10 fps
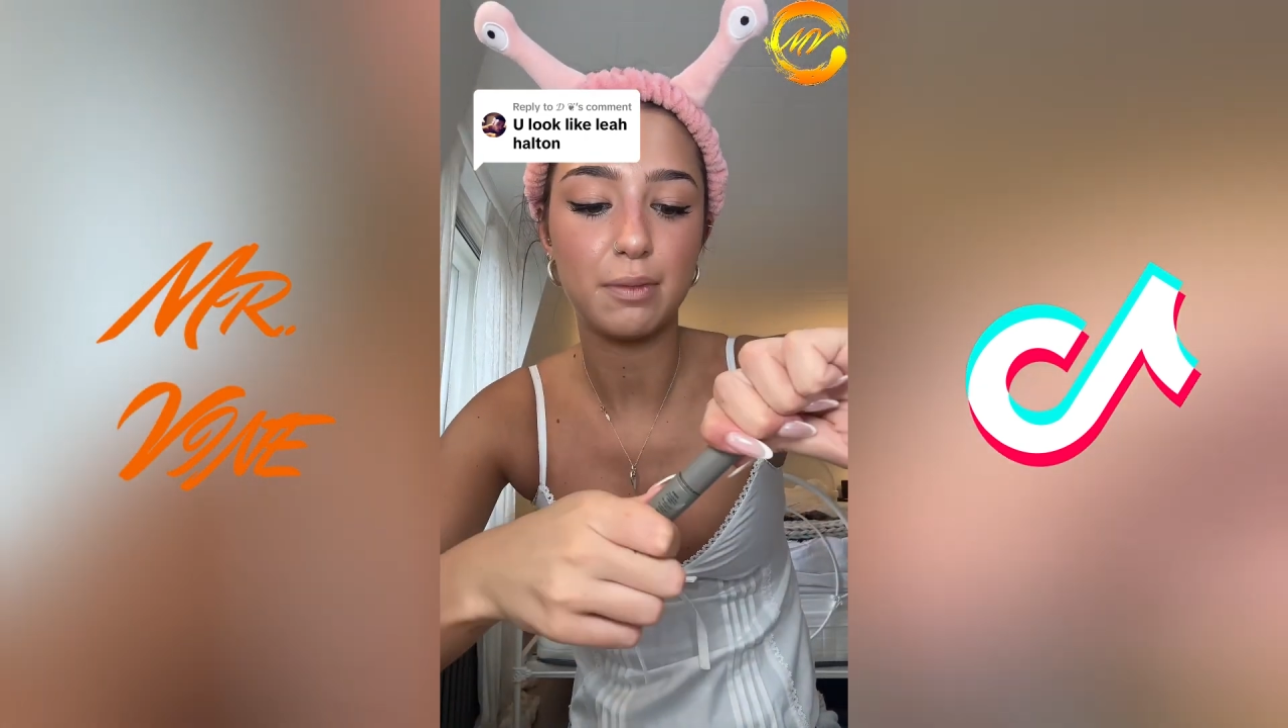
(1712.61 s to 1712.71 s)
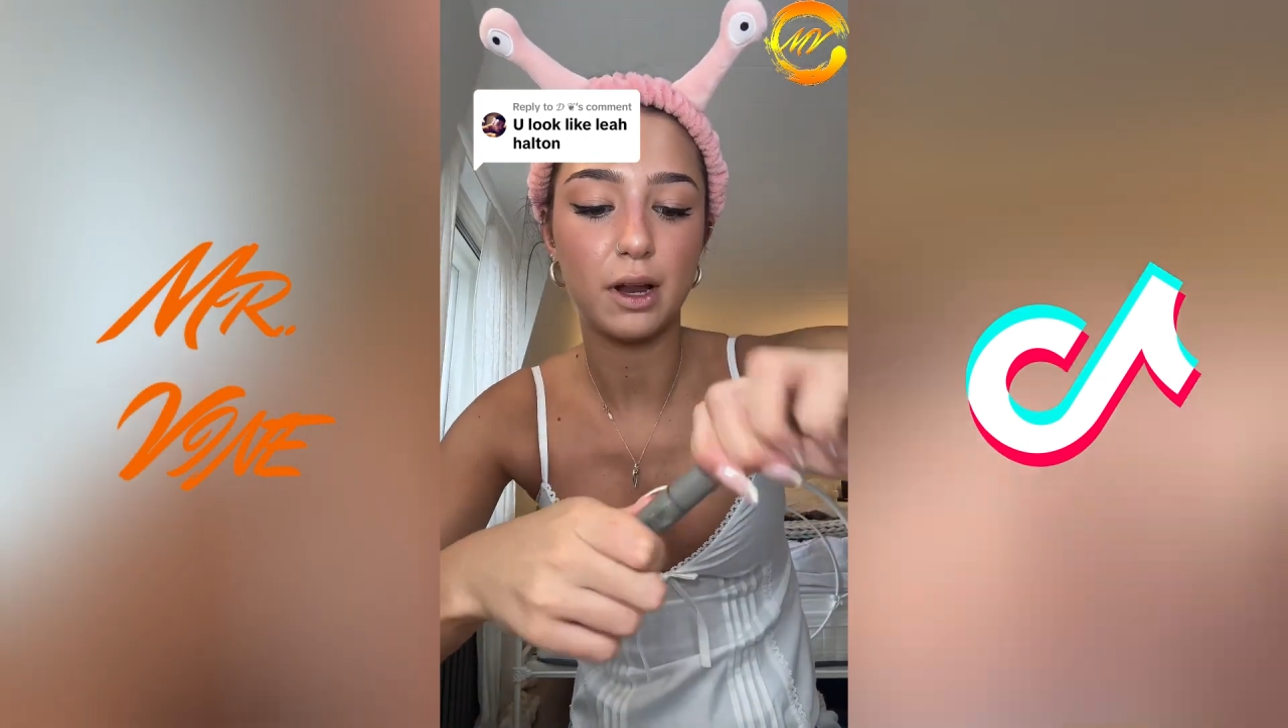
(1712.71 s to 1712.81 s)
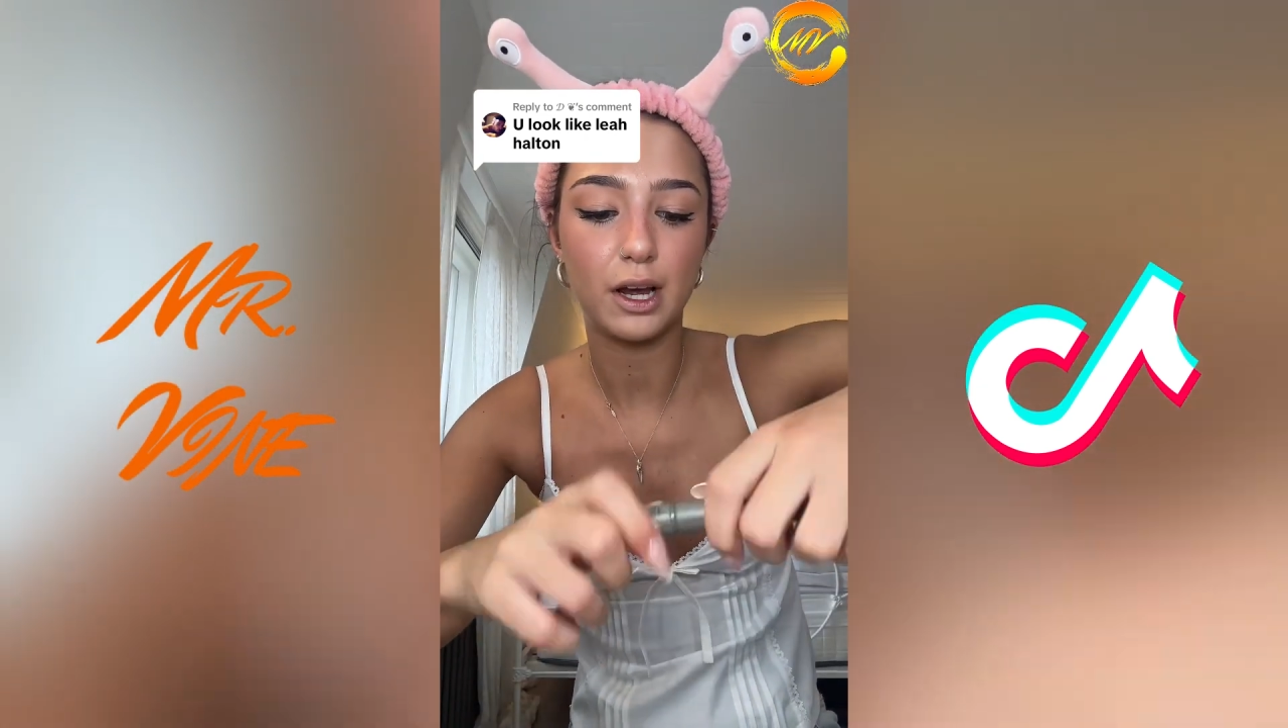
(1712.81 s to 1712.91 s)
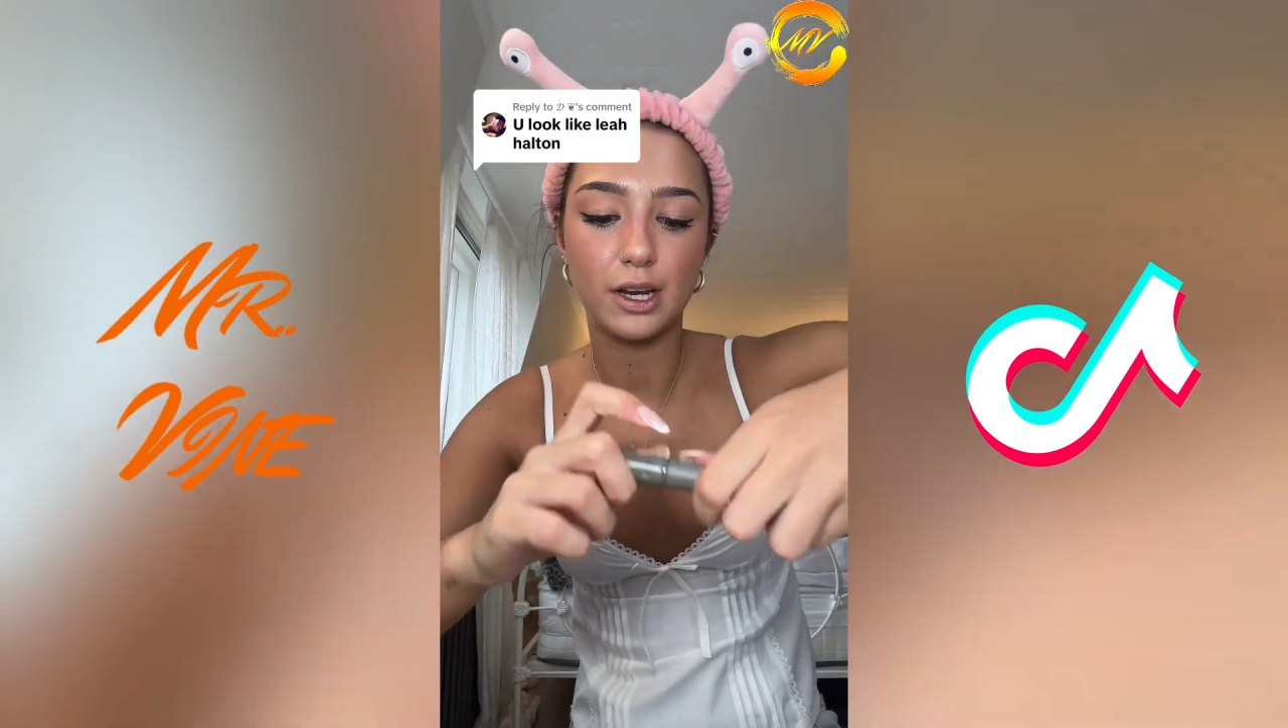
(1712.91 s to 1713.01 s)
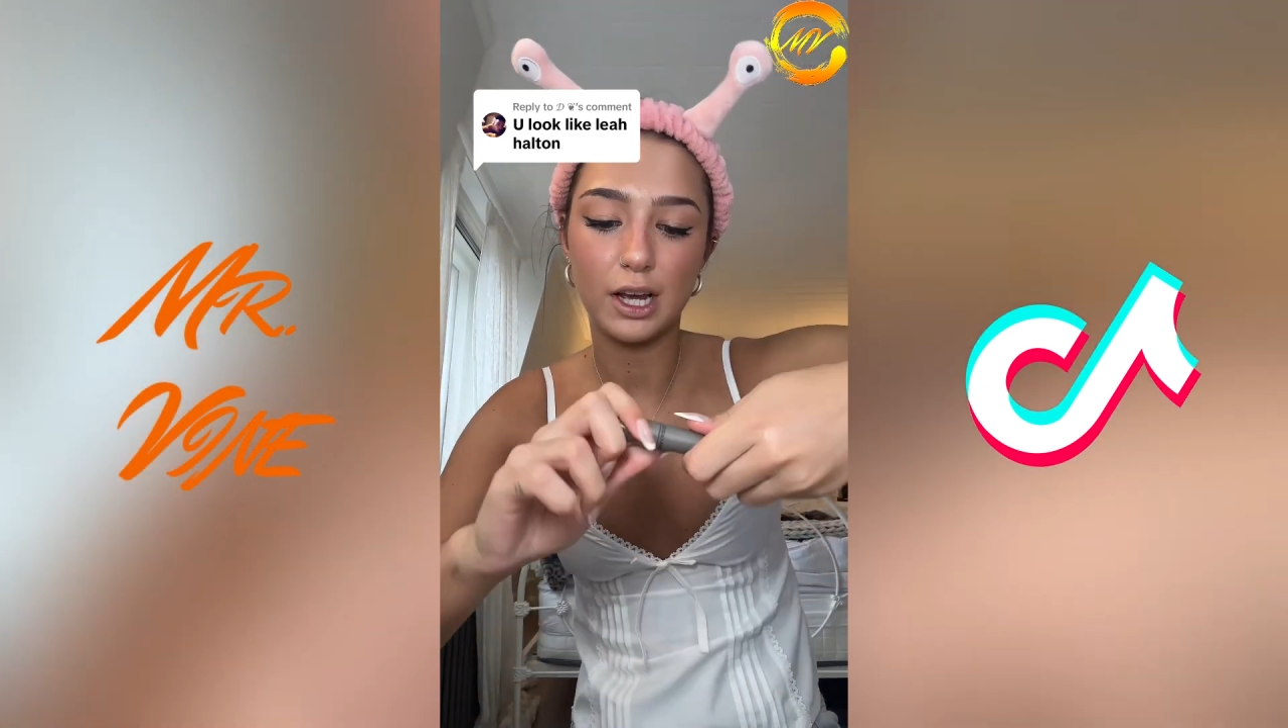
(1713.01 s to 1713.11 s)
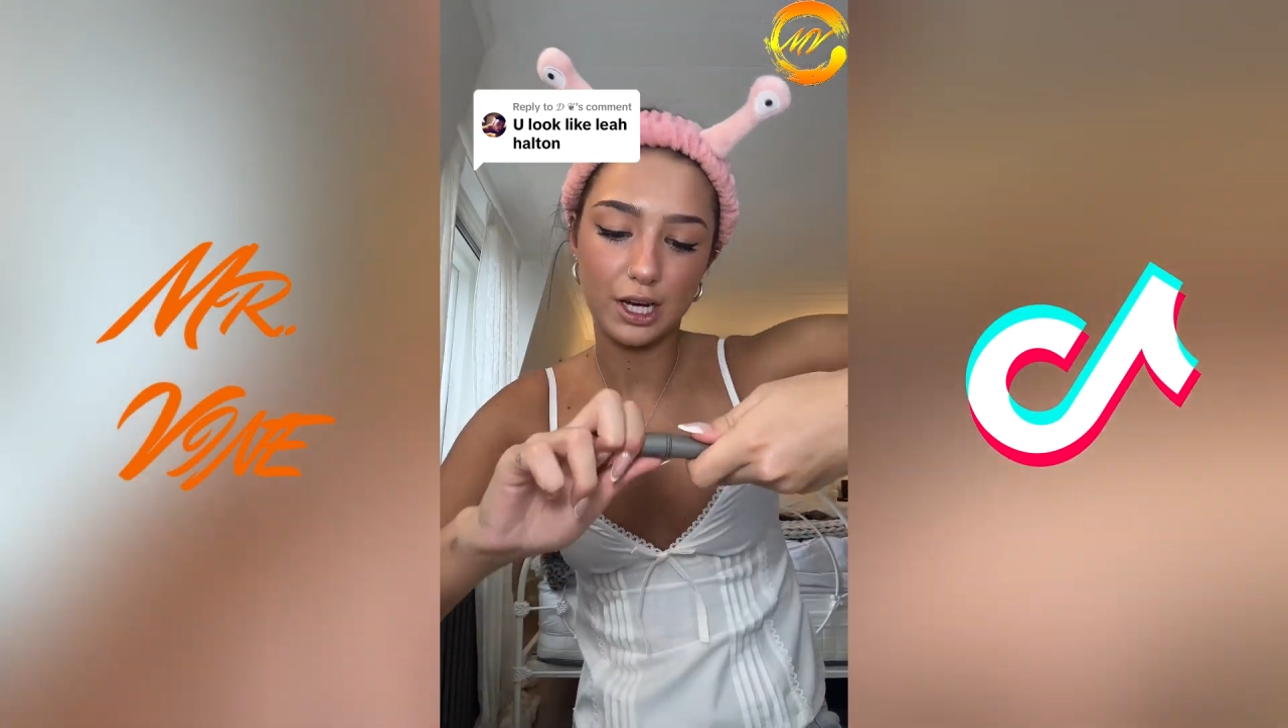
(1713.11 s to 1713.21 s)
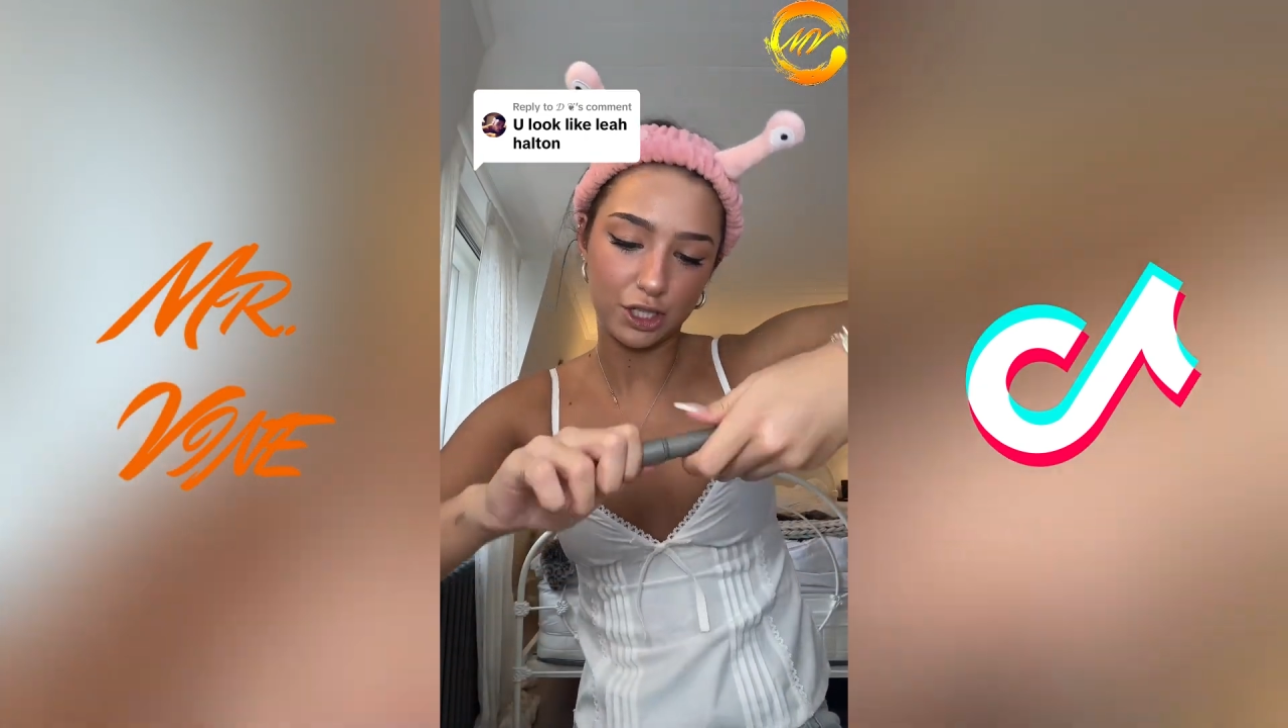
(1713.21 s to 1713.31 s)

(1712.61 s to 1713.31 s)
liner in